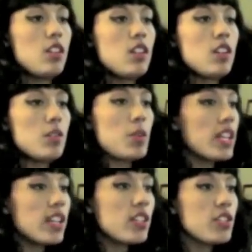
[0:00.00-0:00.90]
What are they
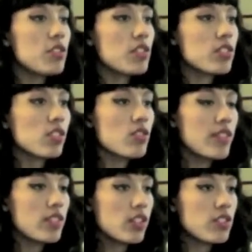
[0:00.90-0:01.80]
gonna do? They're just gonna drive
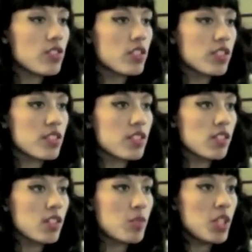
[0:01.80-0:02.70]
around in circles until they
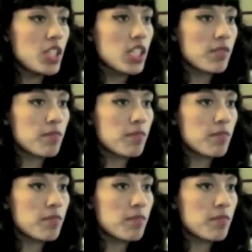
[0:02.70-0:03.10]
meet Negan.